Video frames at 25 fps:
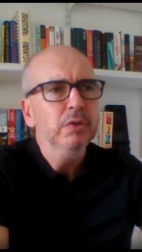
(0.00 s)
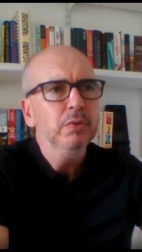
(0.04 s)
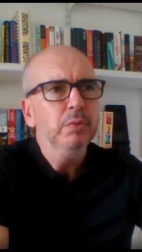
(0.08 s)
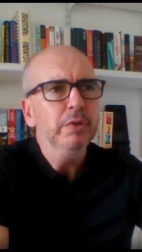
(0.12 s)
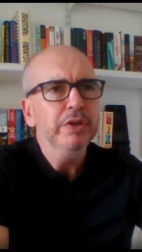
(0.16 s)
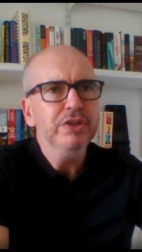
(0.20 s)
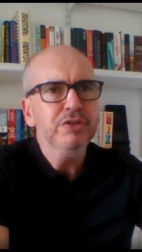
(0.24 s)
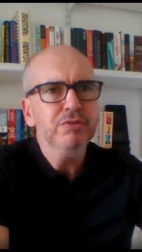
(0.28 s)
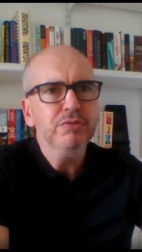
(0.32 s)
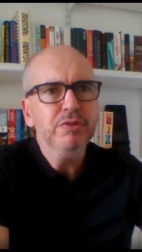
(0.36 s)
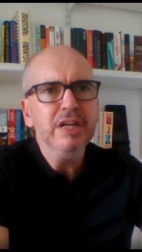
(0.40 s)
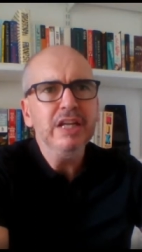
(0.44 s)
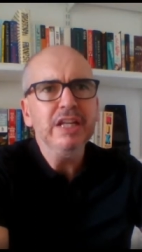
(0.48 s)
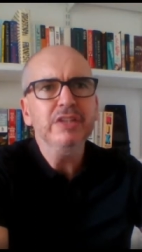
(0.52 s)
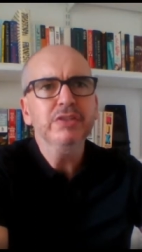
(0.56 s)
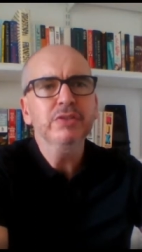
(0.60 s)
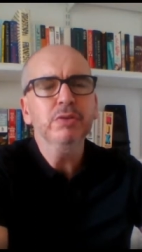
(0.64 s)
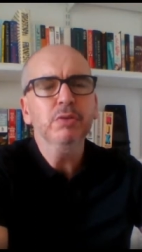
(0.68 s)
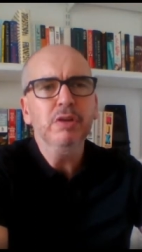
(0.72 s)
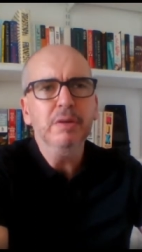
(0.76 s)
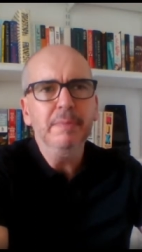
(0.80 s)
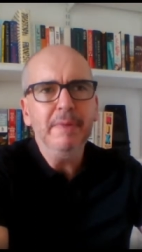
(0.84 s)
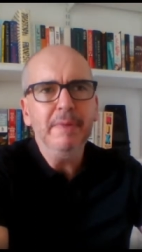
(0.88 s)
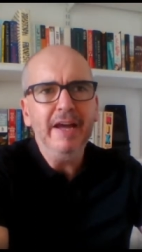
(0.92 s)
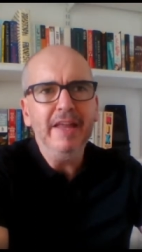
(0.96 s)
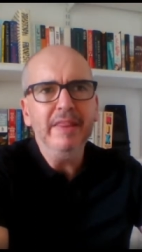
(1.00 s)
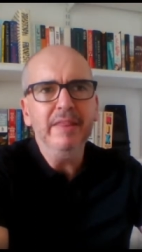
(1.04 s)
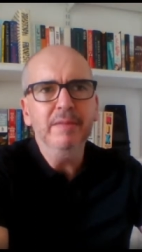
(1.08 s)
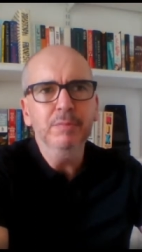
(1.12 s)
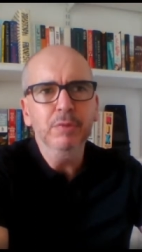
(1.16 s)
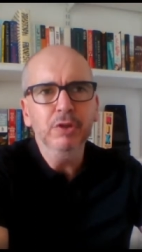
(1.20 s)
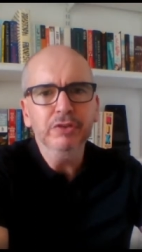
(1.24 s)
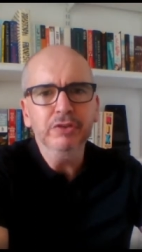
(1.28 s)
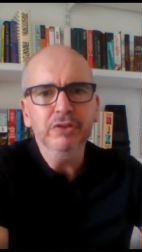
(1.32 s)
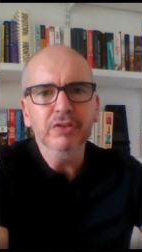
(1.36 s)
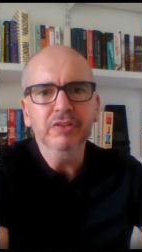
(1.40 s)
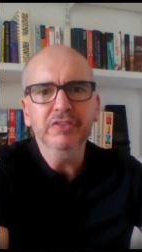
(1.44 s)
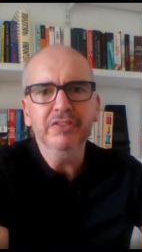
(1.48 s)
which really talk about the
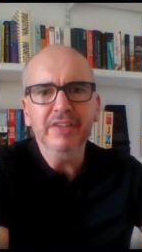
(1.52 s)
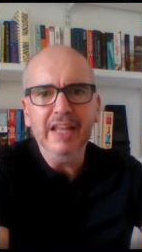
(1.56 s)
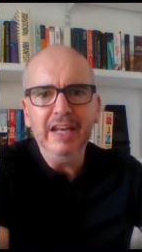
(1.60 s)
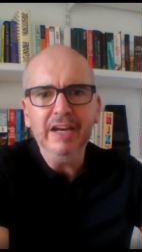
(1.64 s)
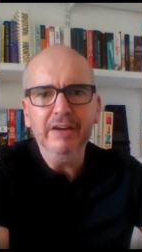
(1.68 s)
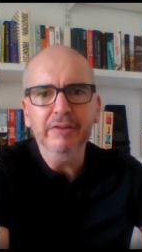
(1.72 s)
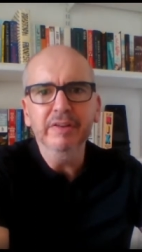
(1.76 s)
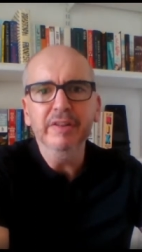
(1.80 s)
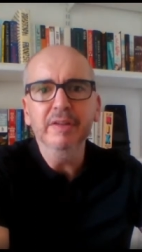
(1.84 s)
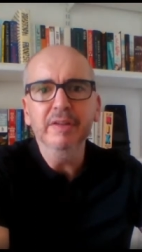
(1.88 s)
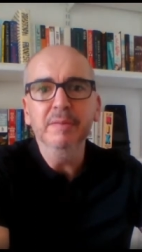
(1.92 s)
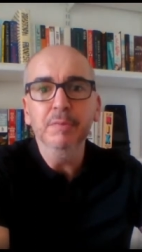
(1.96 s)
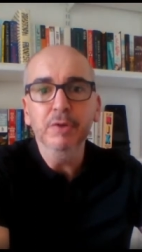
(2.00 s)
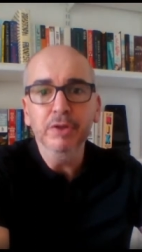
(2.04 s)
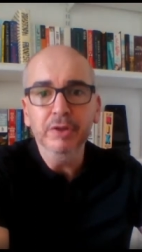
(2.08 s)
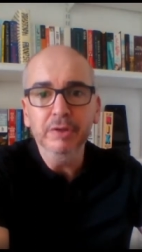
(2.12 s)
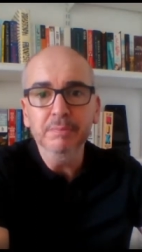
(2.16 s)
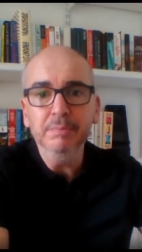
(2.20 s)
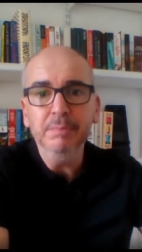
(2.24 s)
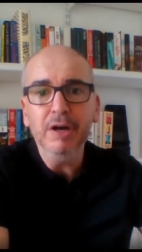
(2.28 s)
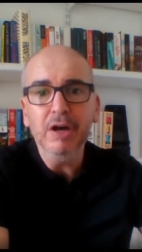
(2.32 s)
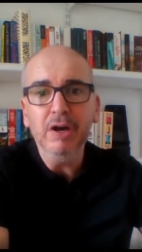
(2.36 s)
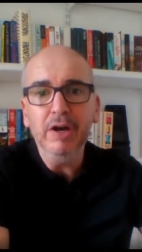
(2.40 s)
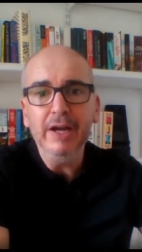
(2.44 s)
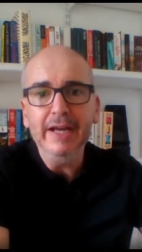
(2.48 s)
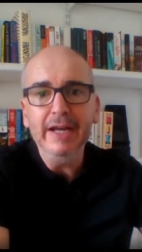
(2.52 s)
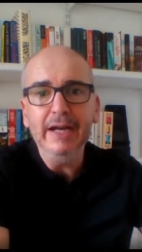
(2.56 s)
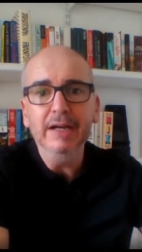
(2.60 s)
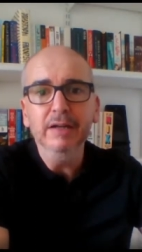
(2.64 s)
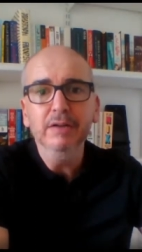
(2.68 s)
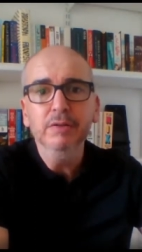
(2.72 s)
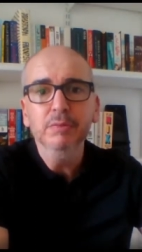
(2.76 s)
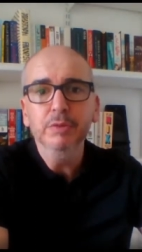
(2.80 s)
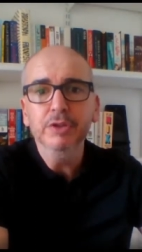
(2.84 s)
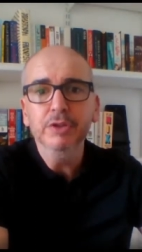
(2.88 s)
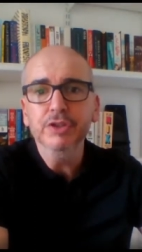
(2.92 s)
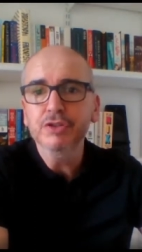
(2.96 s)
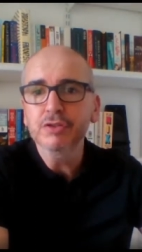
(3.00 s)
modern seller and the modern
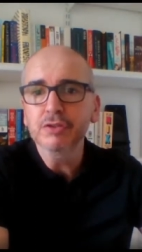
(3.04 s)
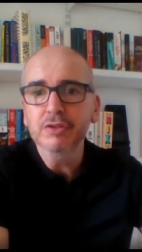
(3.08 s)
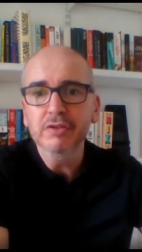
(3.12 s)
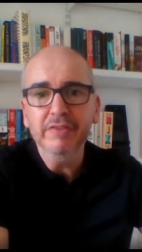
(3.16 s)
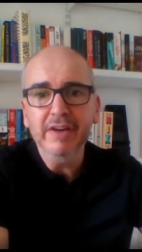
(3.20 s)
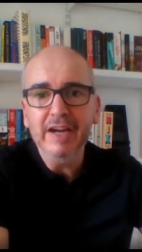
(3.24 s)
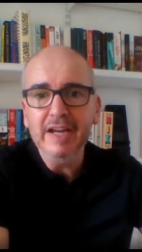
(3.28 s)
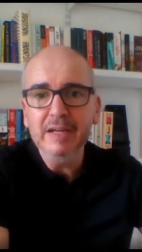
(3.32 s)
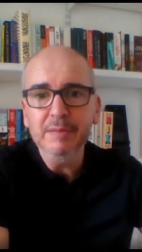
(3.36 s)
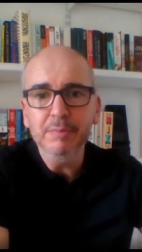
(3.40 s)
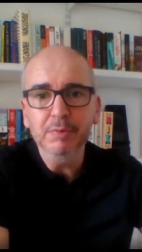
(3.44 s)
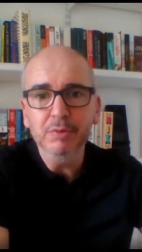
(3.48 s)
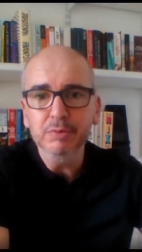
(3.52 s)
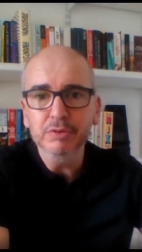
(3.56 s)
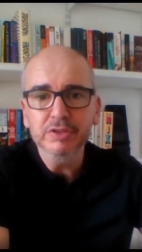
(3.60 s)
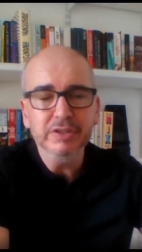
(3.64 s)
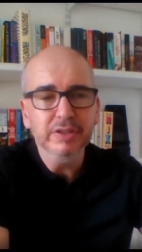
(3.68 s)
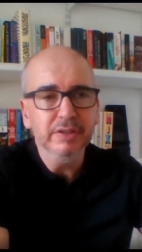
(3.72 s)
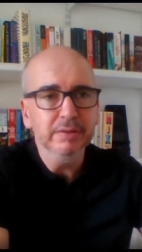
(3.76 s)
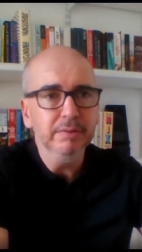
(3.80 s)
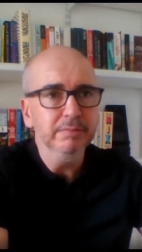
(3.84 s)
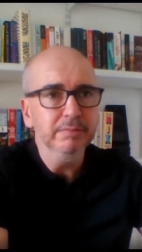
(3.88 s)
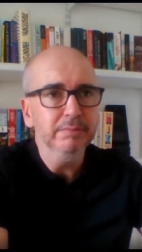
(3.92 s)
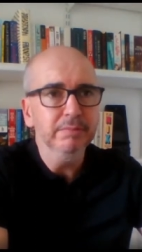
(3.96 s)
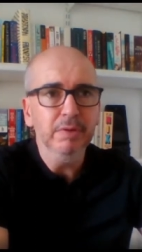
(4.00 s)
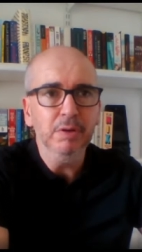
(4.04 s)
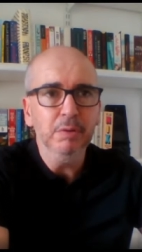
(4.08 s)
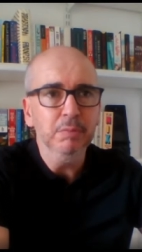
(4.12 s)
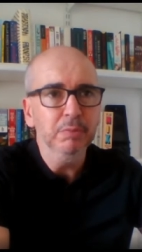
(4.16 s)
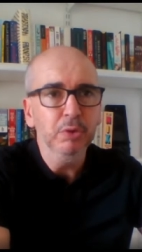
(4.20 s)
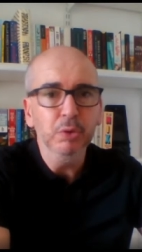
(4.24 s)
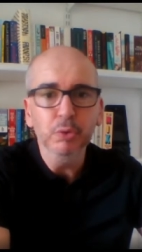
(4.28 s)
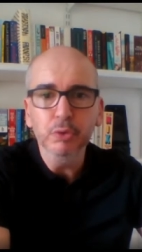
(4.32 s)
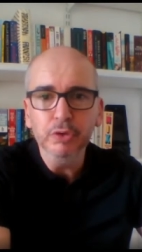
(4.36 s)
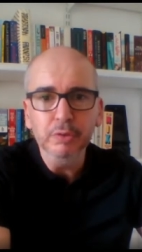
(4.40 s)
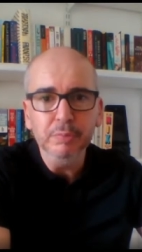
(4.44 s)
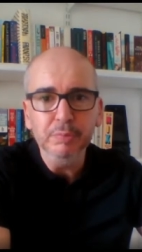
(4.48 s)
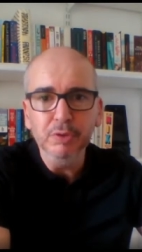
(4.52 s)
buyer, which are available to on
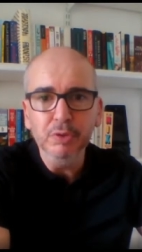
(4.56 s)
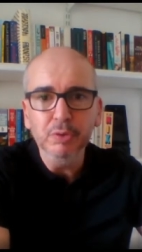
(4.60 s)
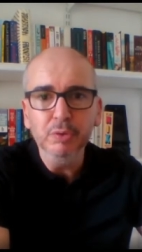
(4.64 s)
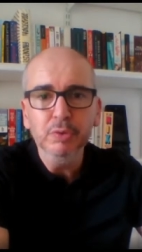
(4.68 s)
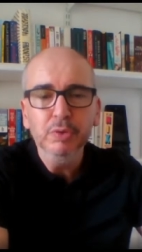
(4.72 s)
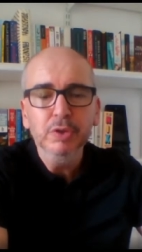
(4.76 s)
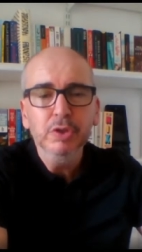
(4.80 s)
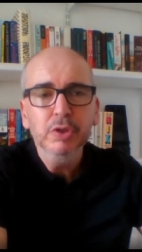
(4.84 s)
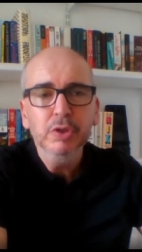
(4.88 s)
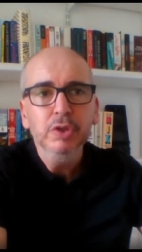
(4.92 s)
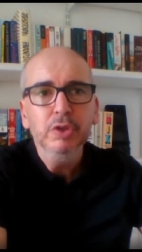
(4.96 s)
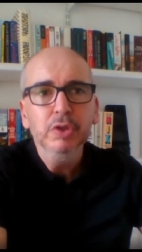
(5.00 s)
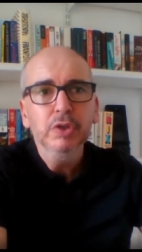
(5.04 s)
Audible.